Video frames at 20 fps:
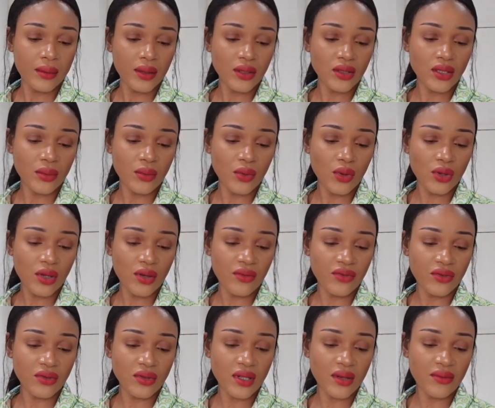because I'm looking
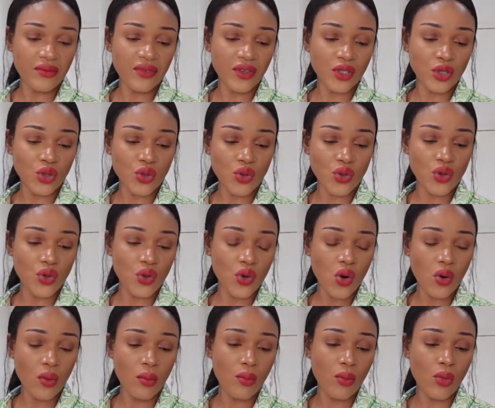for something to
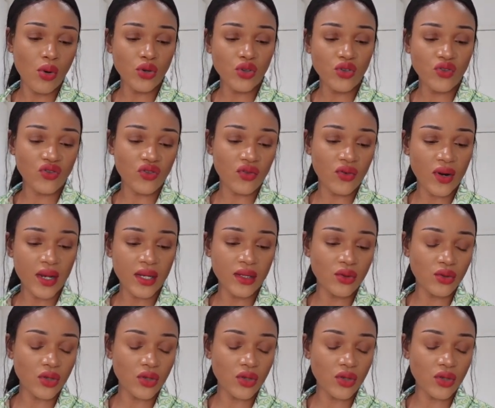moisturize,